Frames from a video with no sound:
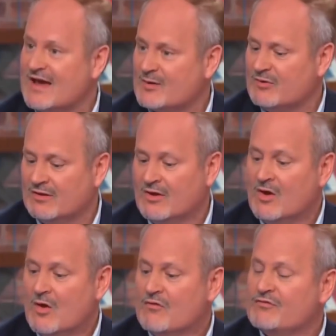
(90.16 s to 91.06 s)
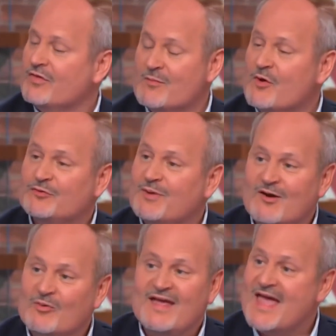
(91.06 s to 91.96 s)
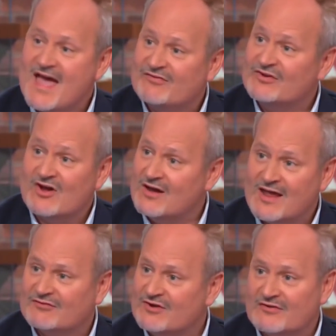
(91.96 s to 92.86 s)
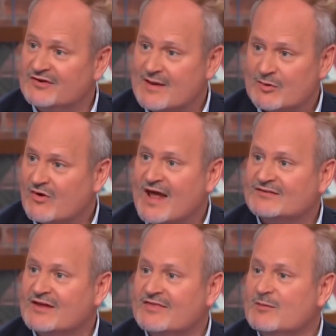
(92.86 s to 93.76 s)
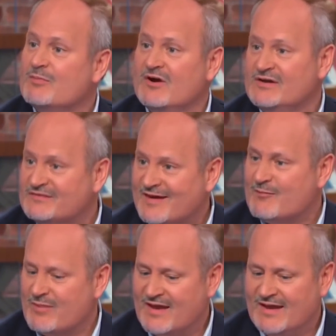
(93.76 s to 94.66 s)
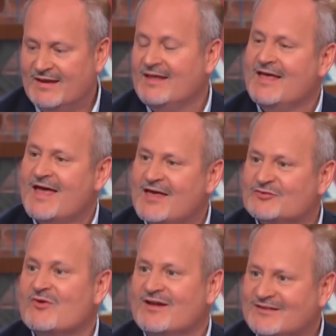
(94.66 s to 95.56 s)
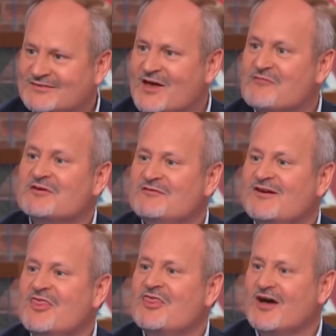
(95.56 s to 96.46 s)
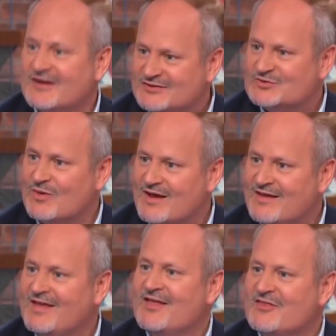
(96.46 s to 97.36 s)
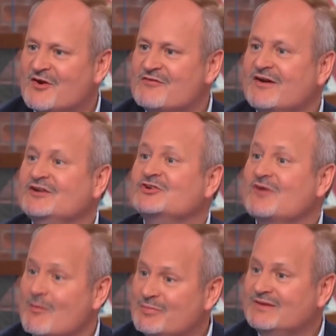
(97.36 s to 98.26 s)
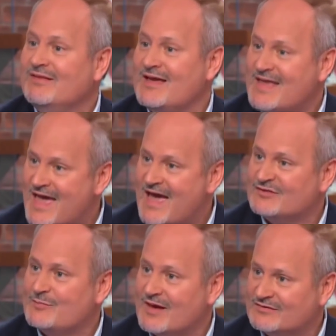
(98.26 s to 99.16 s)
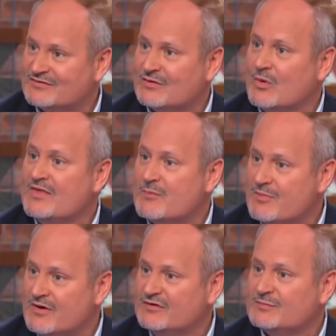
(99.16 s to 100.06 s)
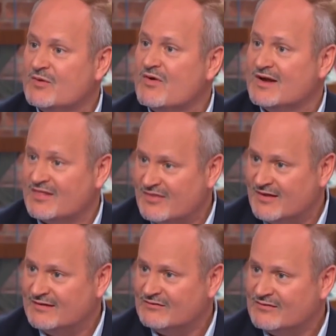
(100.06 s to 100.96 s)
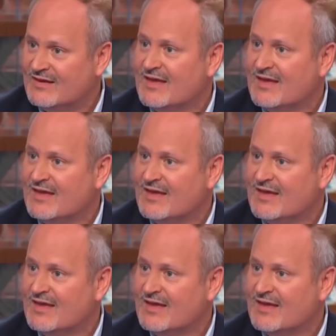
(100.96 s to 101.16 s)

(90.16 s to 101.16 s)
accountable. For the most part, we haven't gone after other Democrats. I think Bernie's campaign has run itself in a very thuggish way. There are very Trumpy like aspects to the way that Bernie's been running things.